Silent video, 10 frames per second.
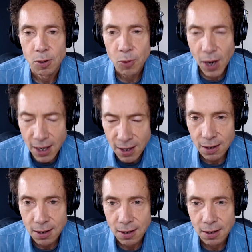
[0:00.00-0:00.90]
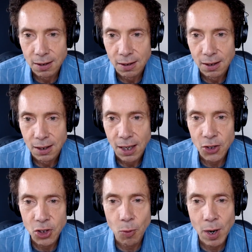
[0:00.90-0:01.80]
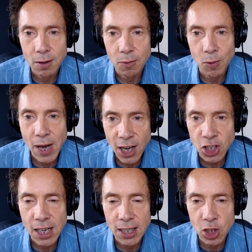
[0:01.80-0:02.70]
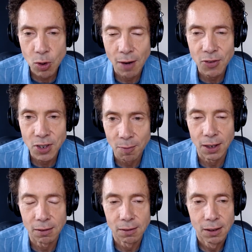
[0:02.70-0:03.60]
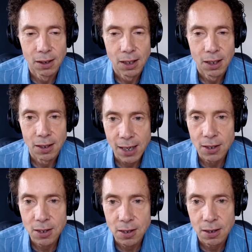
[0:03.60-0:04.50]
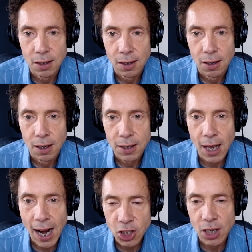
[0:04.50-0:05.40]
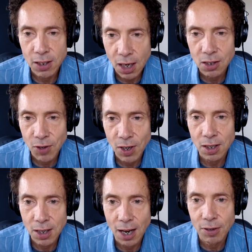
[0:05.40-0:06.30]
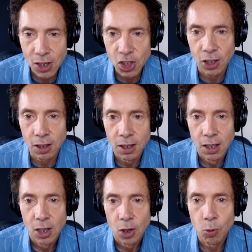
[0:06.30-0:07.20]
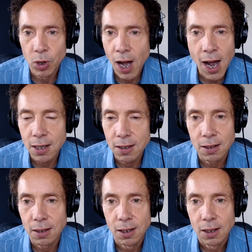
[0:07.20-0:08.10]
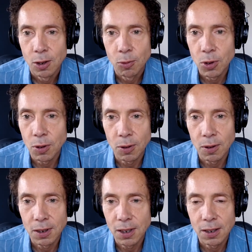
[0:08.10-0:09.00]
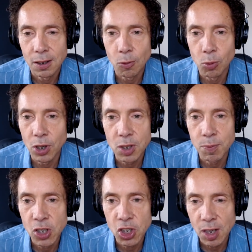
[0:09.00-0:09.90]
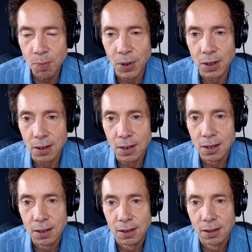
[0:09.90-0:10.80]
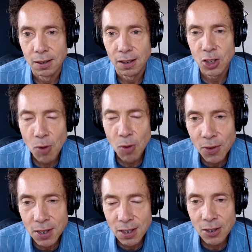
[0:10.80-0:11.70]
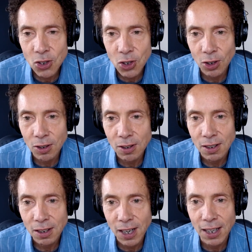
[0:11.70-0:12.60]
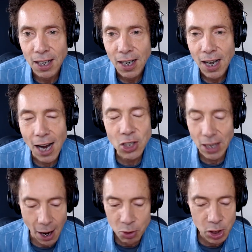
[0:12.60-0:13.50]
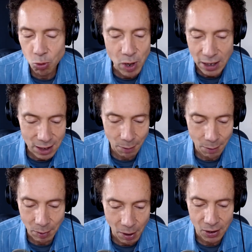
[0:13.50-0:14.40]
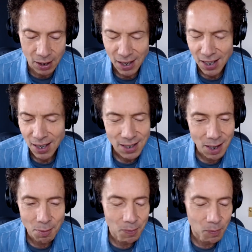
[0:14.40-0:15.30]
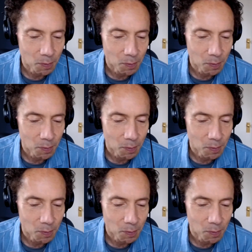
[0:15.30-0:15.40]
racist. And so when we actually do have something that is that actually does fit the definition, we're not we're, the word has been cheapened. Do you have this concern? Like, I just I was just reading something about some